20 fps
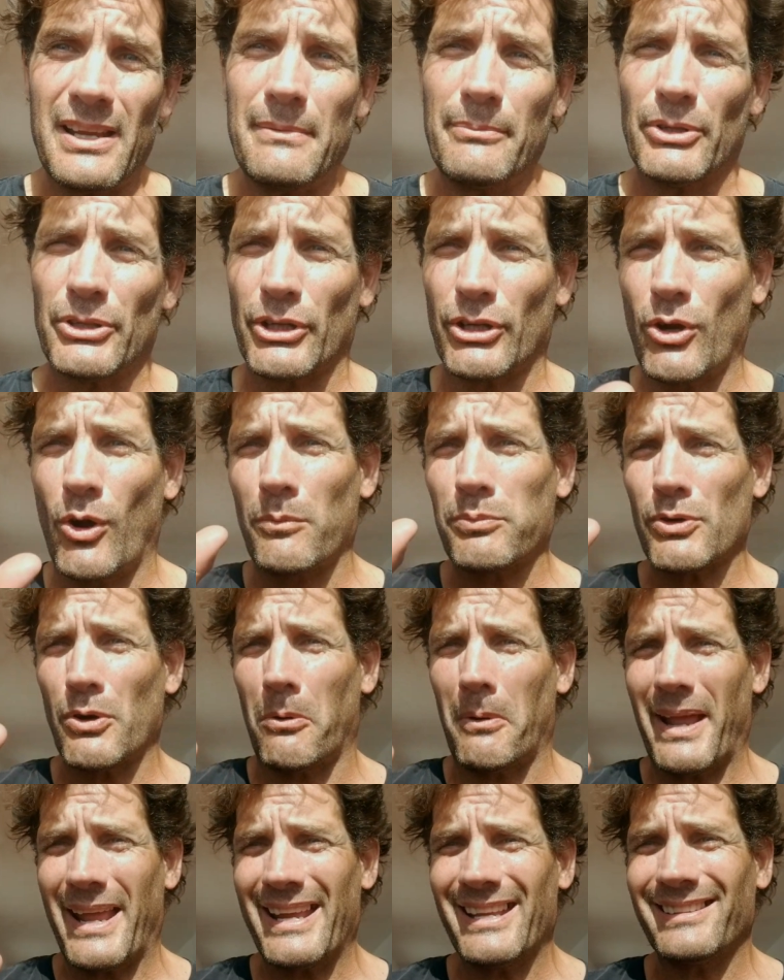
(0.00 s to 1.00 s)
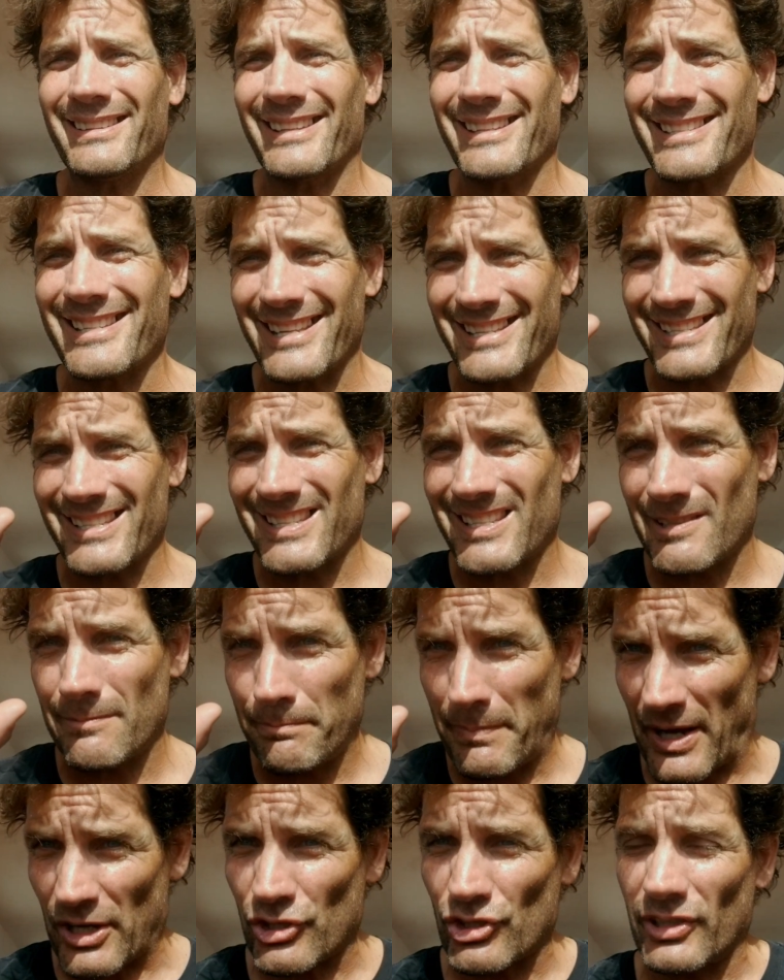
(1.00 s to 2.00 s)
but the GoPro 8 is
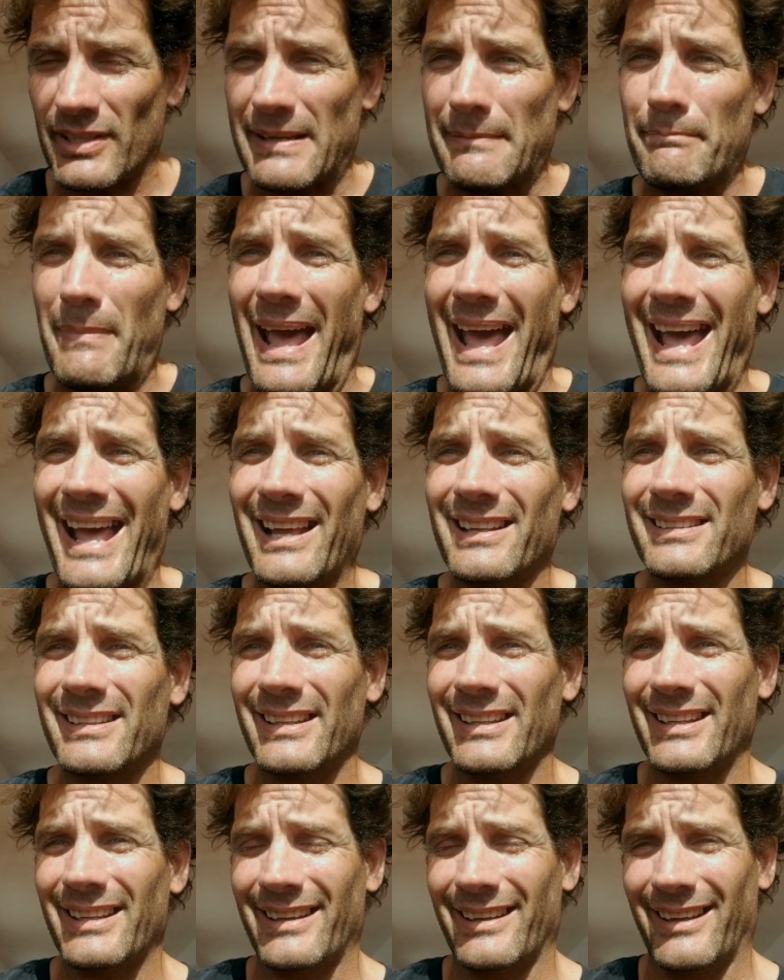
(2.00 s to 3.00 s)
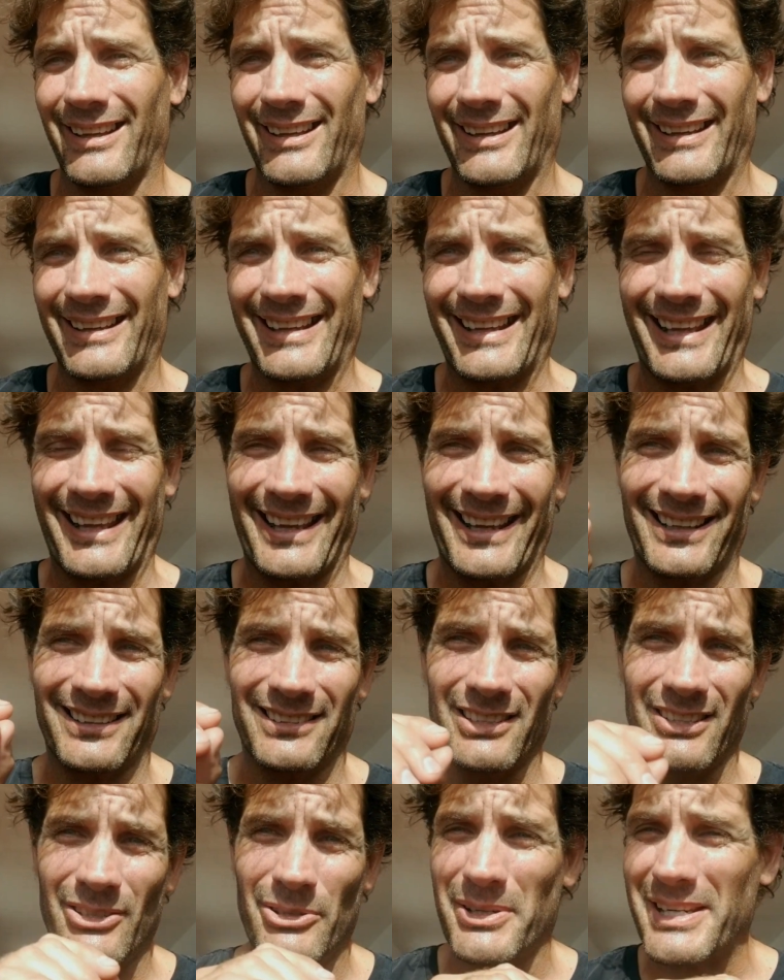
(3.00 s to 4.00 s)
especially bad,
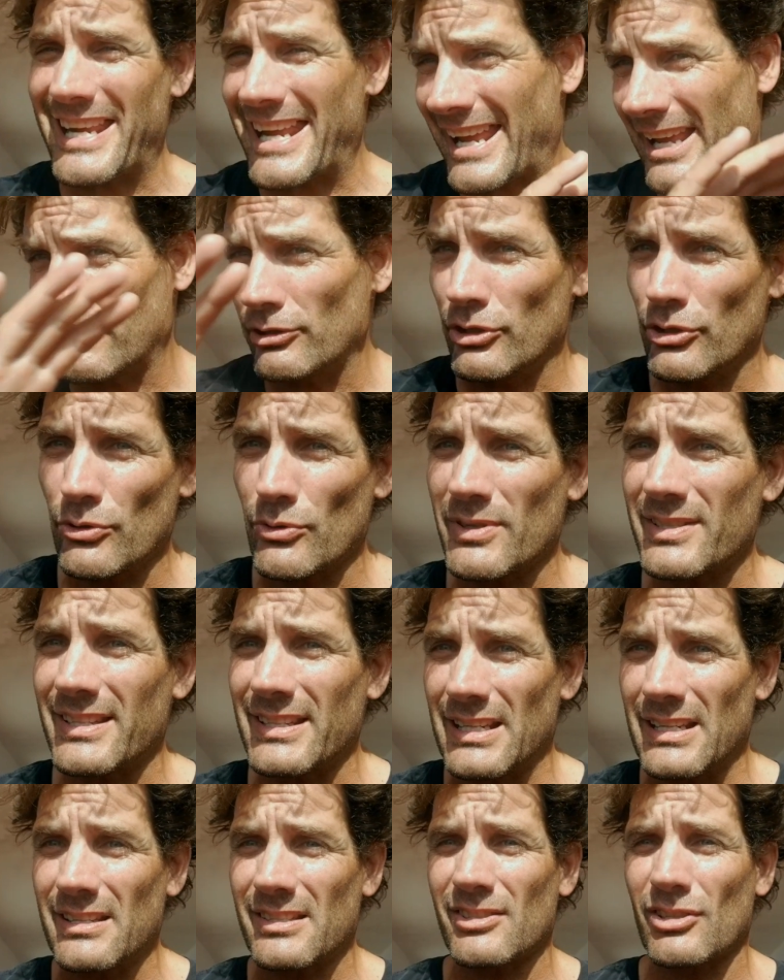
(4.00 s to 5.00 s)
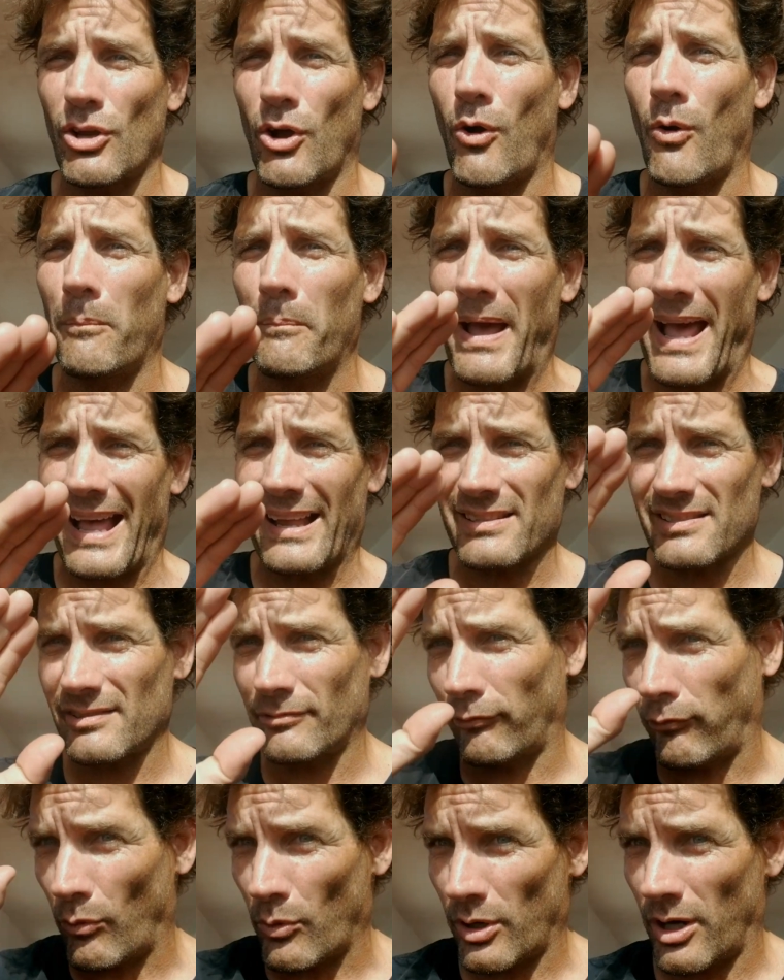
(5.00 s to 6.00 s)
and you can't use ISO
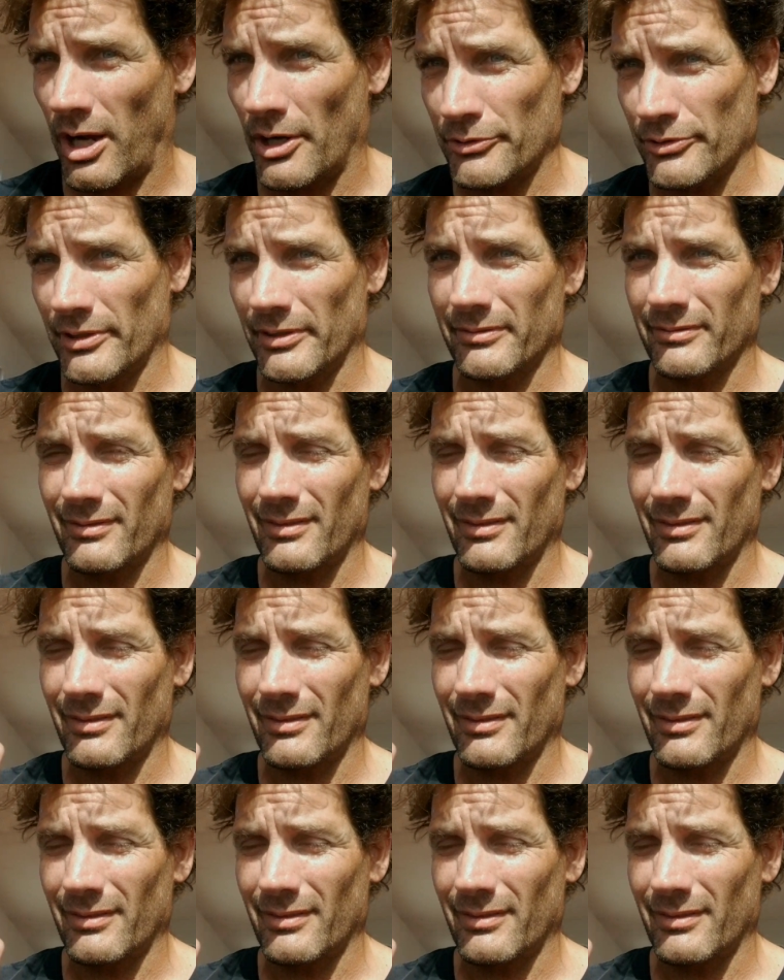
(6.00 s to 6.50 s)
past 400.